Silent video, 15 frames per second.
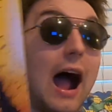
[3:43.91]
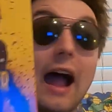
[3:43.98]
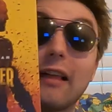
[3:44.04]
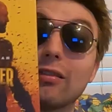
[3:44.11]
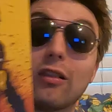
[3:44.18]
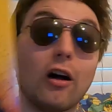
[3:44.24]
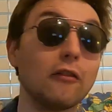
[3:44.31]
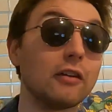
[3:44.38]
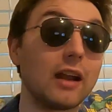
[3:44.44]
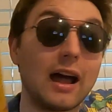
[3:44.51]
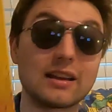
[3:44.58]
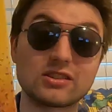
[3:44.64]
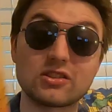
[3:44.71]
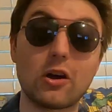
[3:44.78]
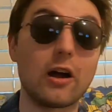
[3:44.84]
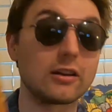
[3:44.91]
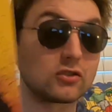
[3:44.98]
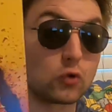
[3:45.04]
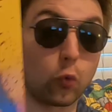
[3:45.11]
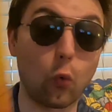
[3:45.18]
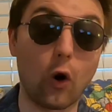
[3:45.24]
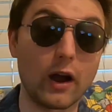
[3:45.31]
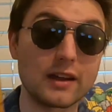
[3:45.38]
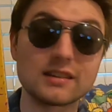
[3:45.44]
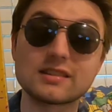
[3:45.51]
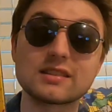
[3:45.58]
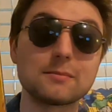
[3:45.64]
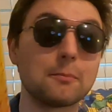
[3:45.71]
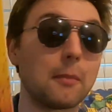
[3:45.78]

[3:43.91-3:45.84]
I love it. I saw it twice.